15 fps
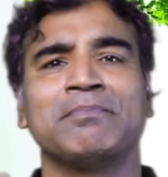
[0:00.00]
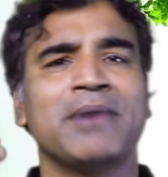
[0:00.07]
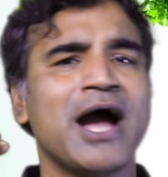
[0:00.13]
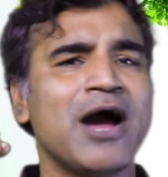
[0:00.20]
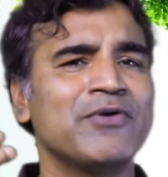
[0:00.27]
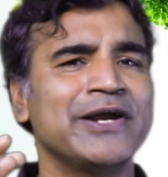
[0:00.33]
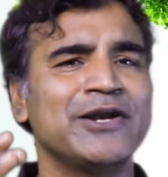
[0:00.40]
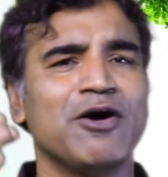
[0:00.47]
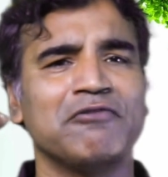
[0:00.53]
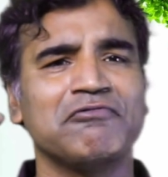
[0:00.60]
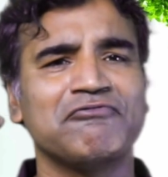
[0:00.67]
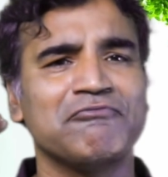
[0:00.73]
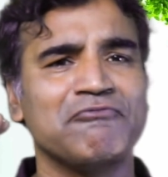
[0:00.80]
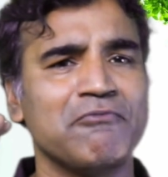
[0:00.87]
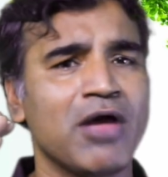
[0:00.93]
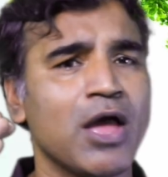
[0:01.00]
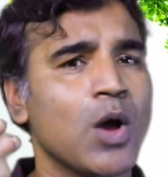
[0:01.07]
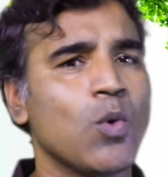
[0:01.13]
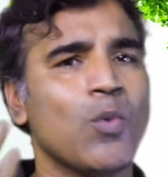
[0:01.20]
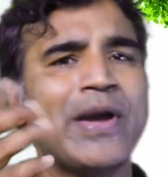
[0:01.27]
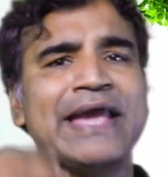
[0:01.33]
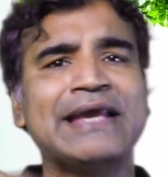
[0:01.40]
myriad of
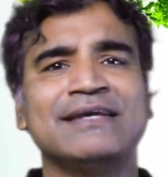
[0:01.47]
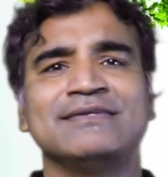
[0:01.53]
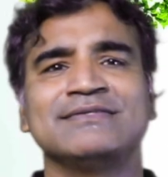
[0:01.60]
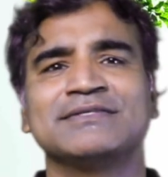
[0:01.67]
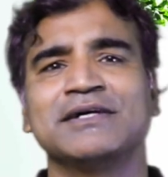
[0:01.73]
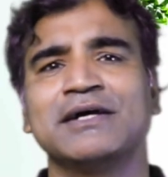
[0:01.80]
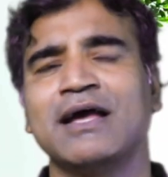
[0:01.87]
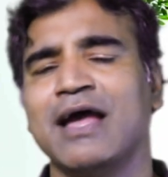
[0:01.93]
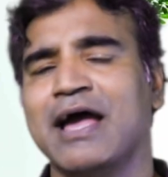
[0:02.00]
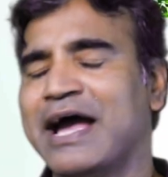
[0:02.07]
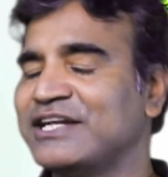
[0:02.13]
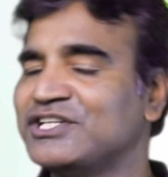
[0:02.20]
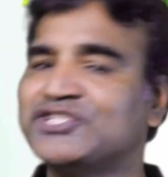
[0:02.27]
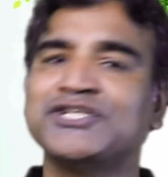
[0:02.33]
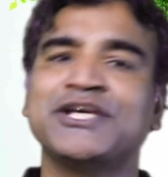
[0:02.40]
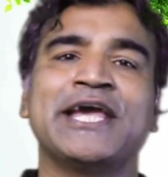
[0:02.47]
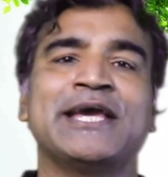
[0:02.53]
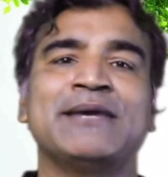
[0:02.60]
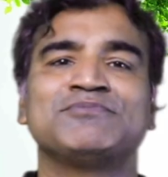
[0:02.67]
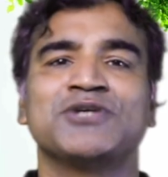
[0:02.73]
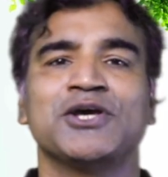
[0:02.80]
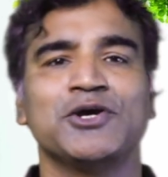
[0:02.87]
ways and
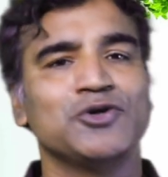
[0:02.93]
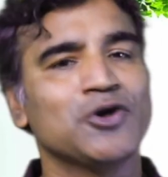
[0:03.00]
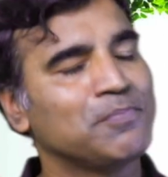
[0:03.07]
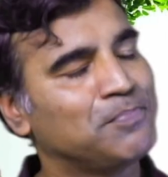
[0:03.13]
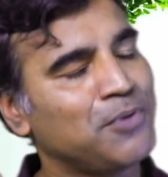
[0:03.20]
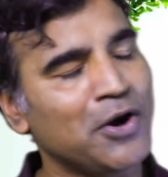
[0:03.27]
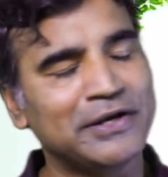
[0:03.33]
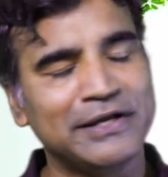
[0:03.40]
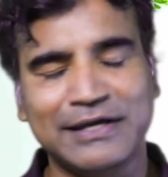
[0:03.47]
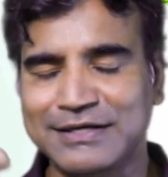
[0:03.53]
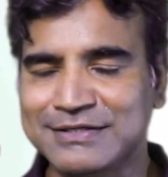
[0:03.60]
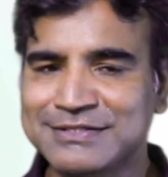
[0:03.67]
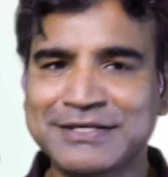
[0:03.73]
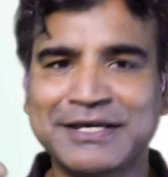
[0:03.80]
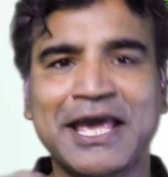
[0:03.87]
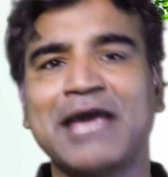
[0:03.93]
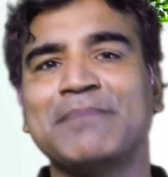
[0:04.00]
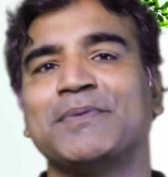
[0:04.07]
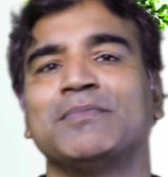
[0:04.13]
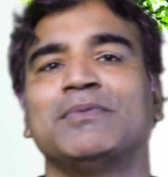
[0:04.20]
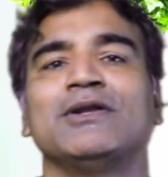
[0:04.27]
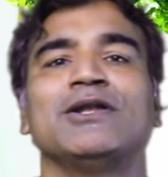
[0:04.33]
shapes your body is
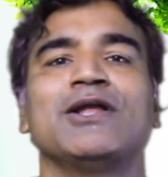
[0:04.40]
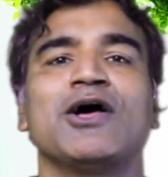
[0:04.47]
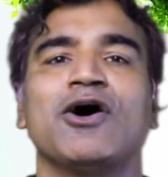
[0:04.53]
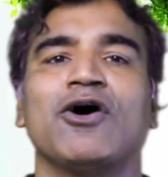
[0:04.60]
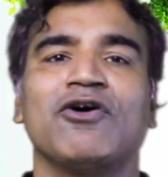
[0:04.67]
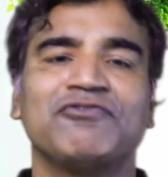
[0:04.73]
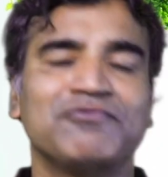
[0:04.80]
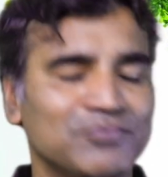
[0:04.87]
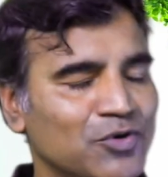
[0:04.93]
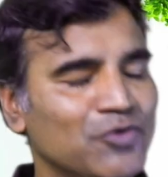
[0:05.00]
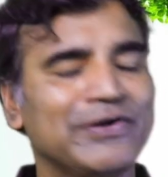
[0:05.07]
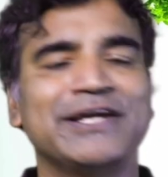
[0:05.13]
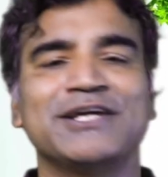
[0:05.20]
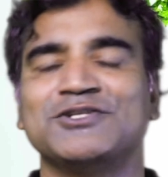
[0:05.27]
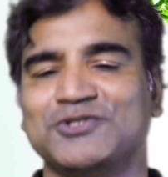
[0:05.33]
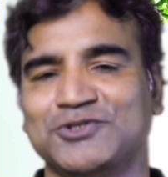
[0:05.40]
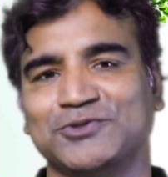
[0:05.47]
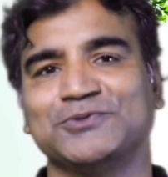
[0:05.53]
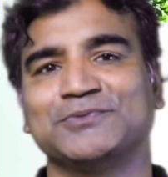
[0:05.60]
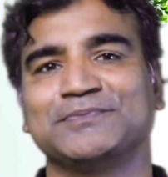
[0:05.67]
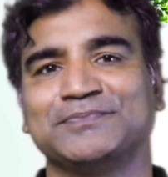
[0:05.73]
capable of moving into.